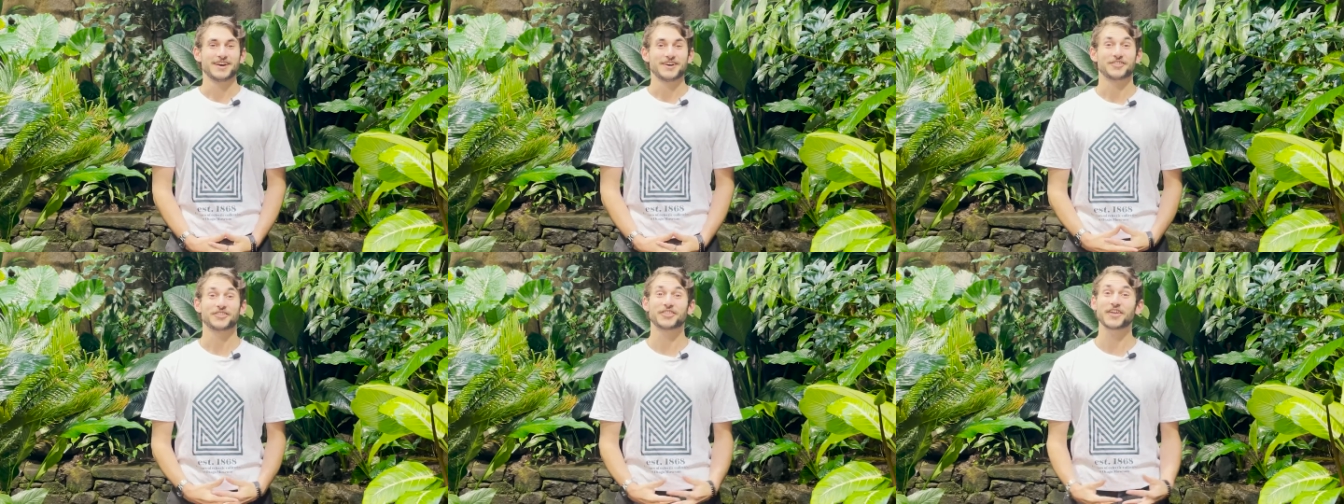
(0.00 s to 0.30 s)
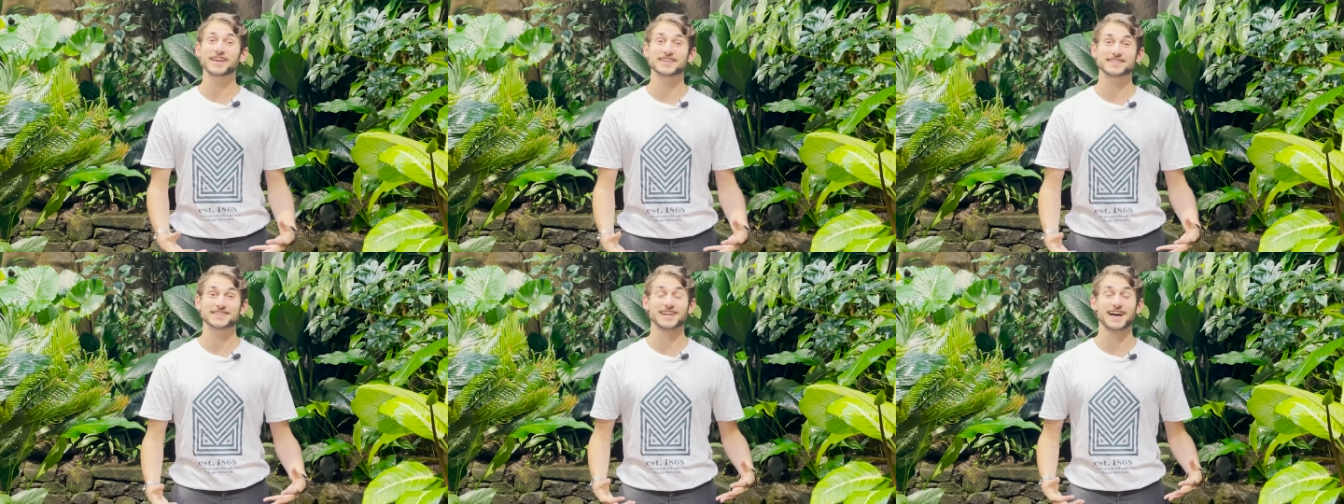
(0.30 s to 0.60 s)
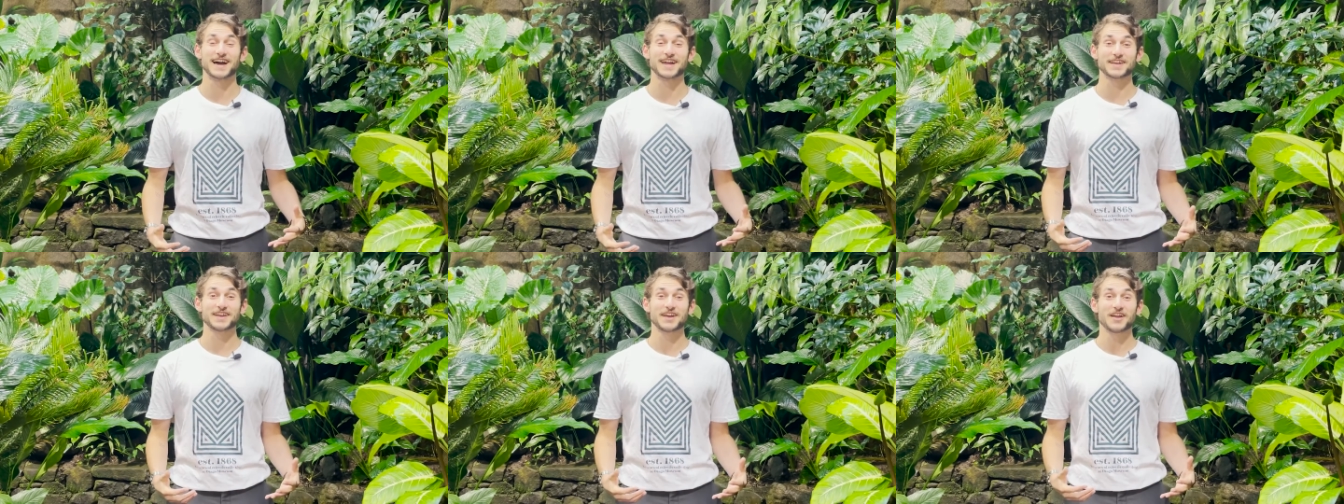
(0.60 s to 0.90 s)
Thanks,
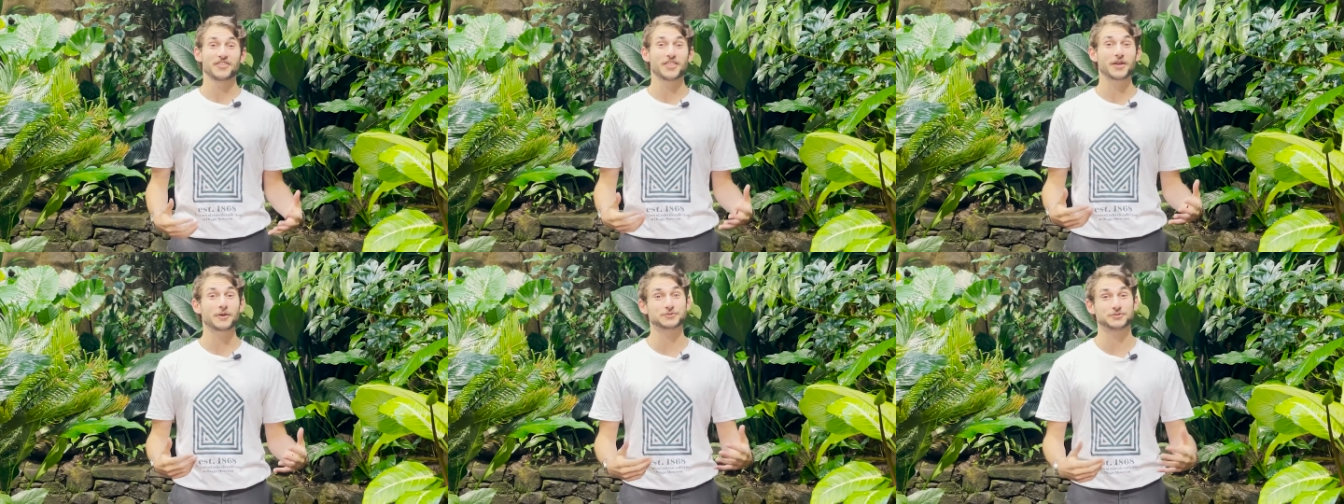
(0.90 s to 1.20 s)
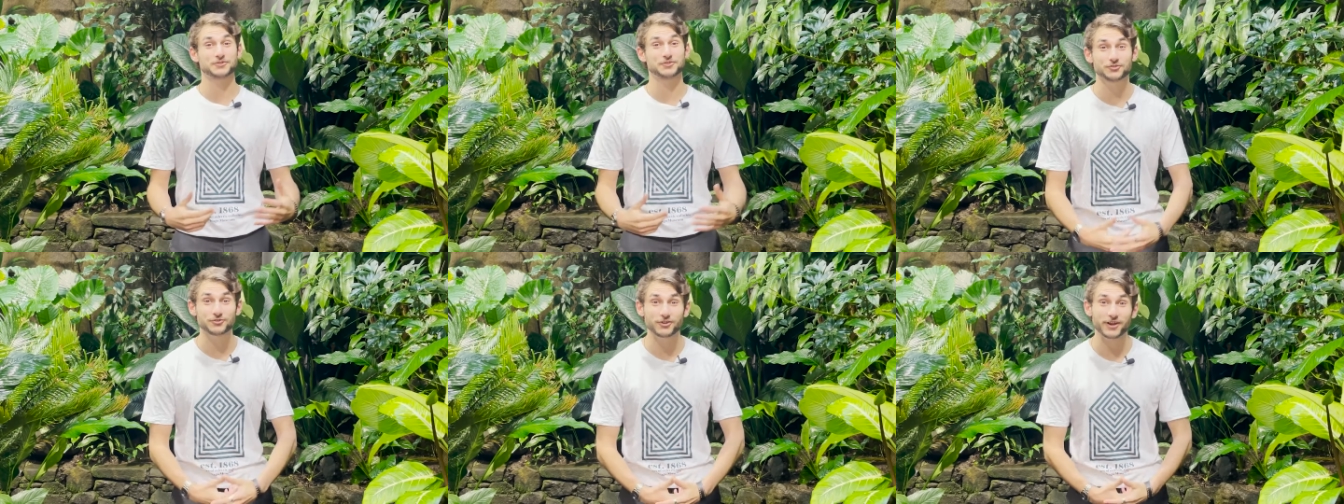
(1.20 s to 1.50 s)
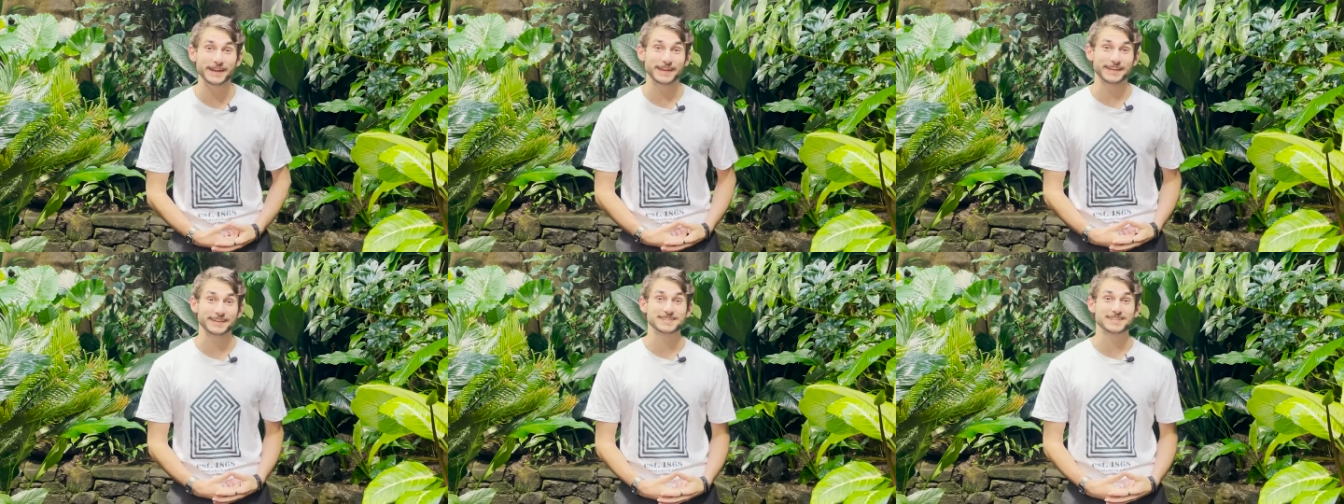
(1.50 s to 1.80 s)
Lana. That was
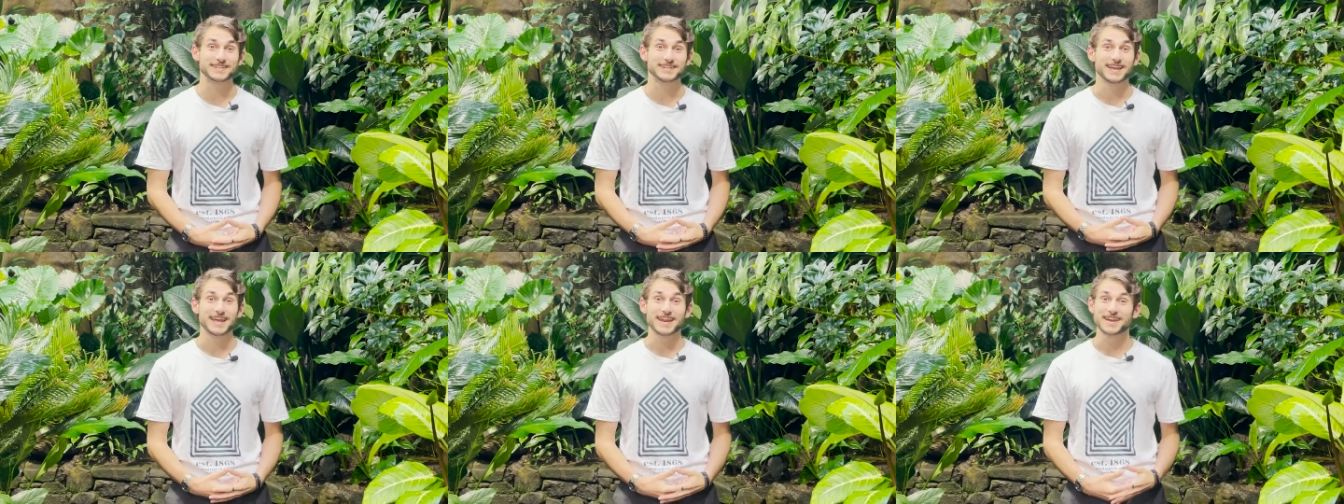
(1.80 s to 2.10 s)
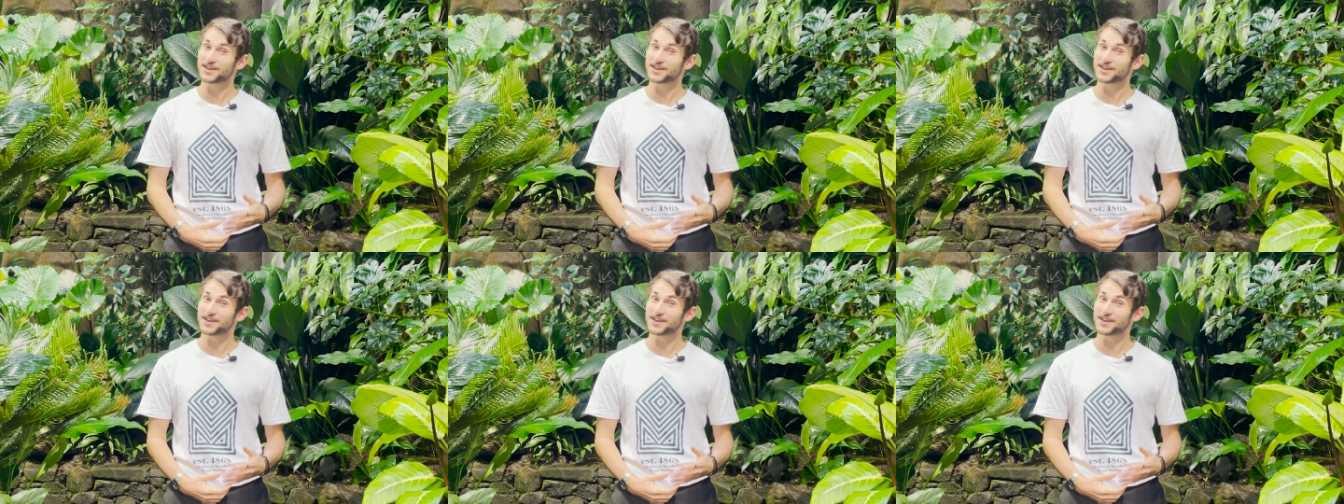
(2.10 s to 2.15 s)
great.